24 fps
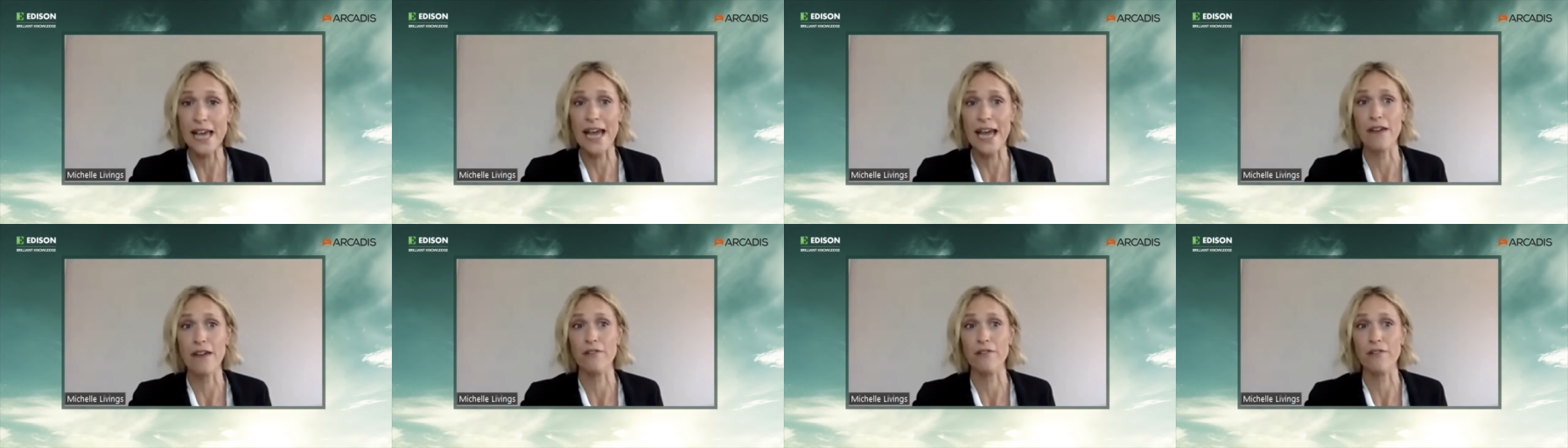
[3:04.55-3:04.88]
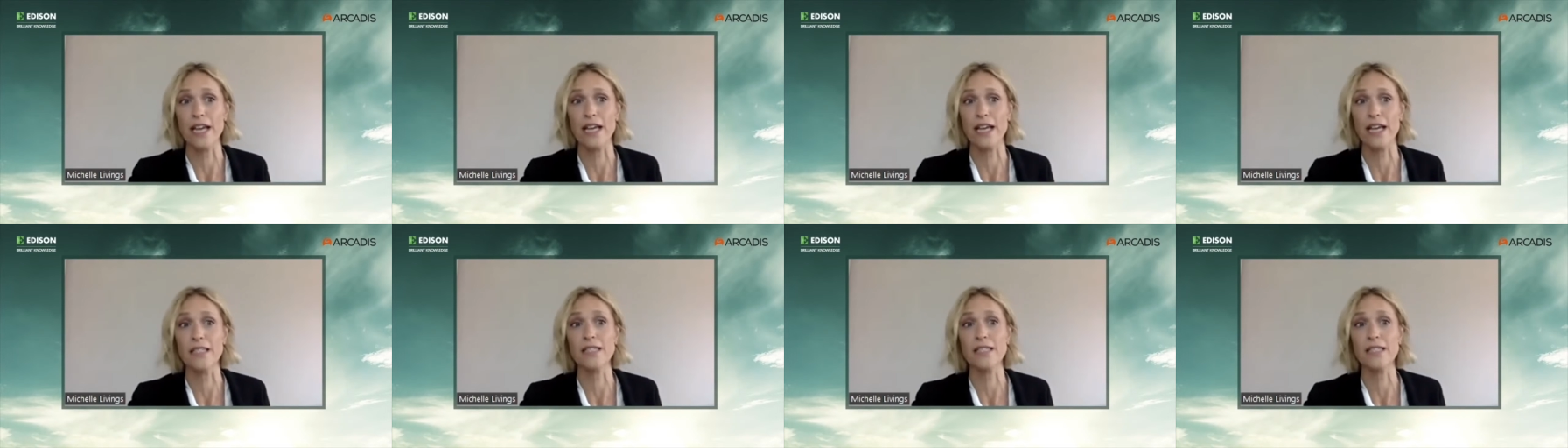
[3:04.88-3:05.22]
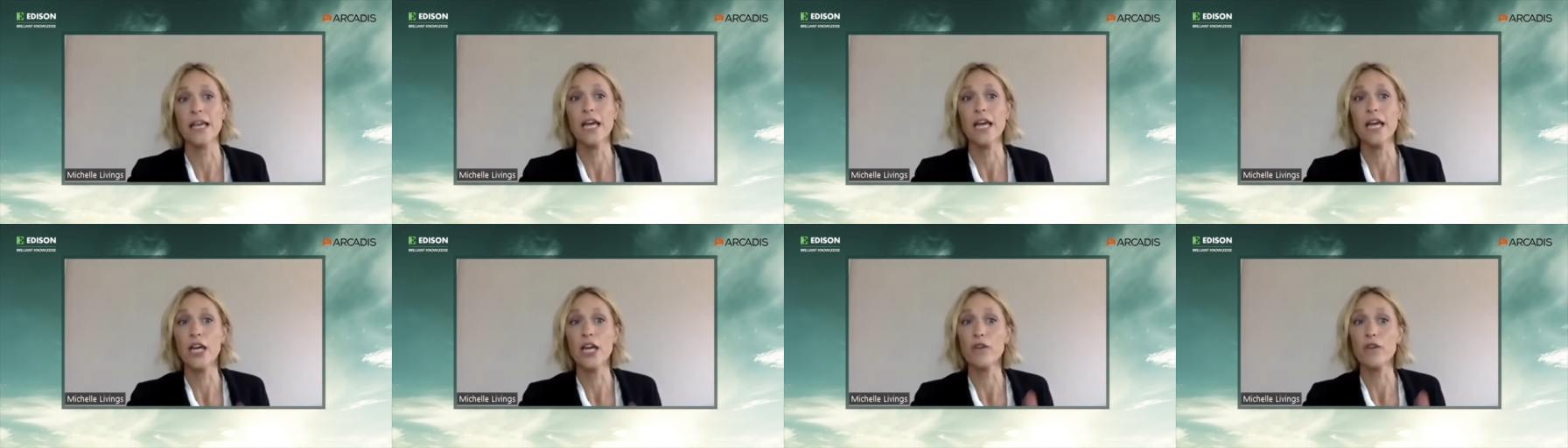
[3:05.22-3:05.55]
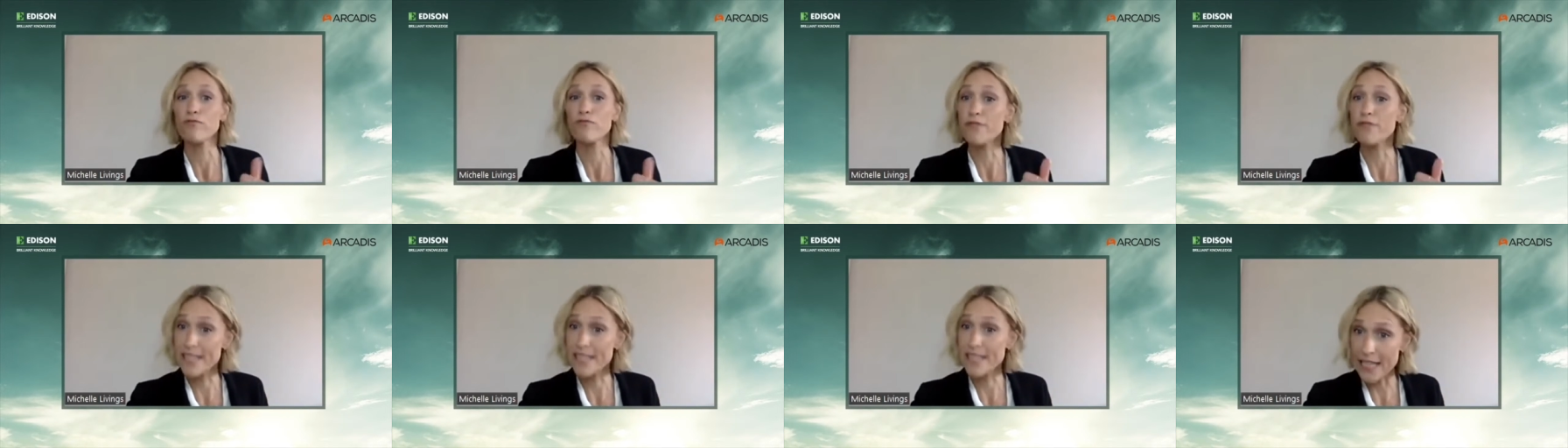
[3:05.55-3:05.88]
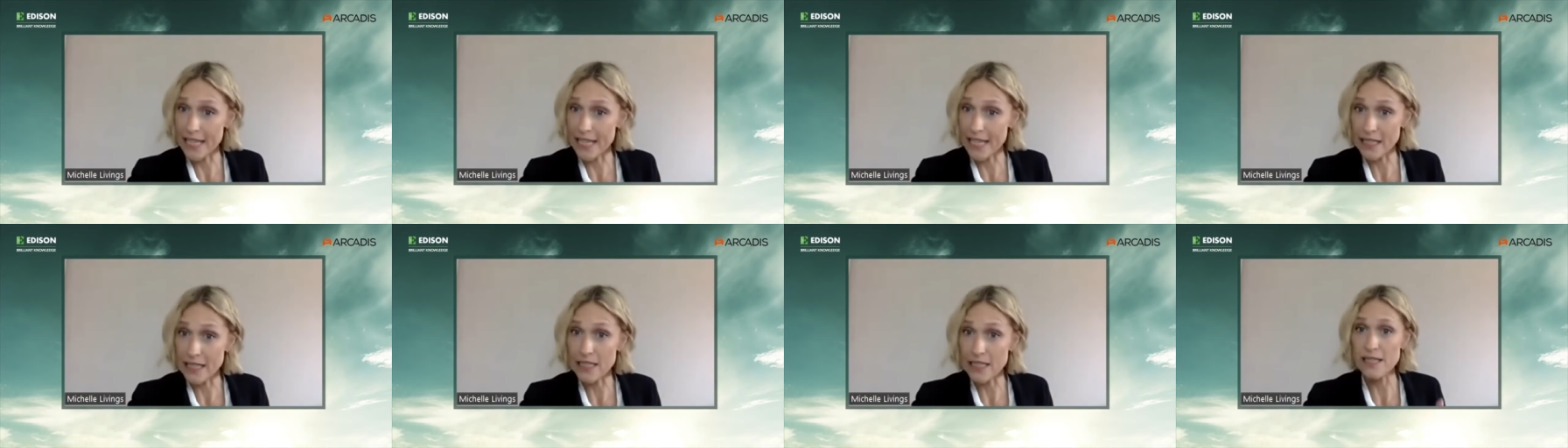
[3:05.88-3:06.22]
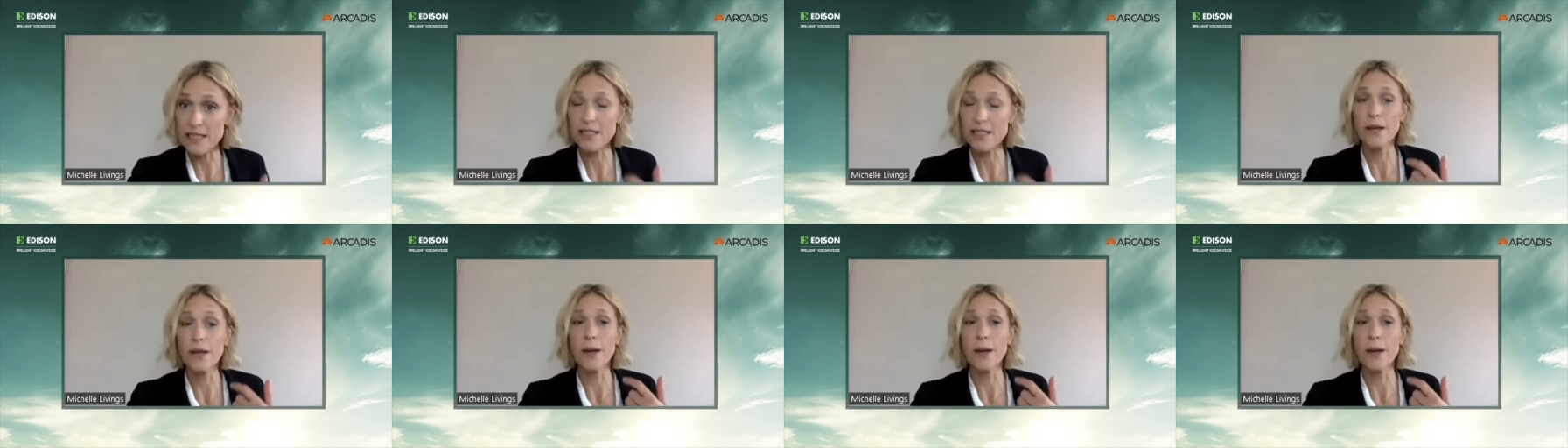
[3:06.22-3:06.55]
areas
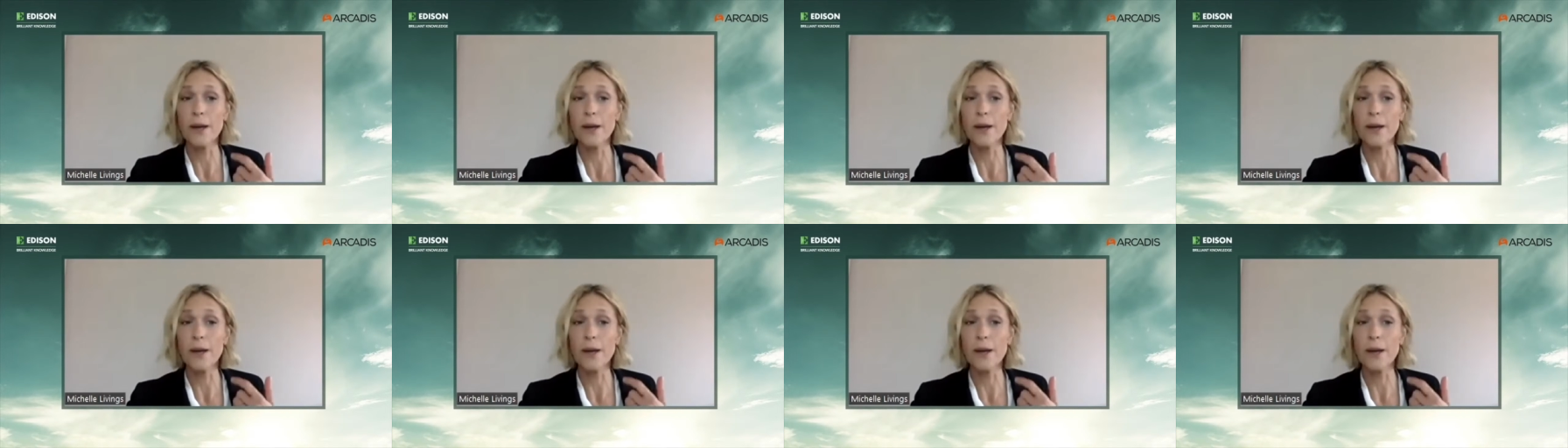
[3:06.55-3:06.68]
resilience,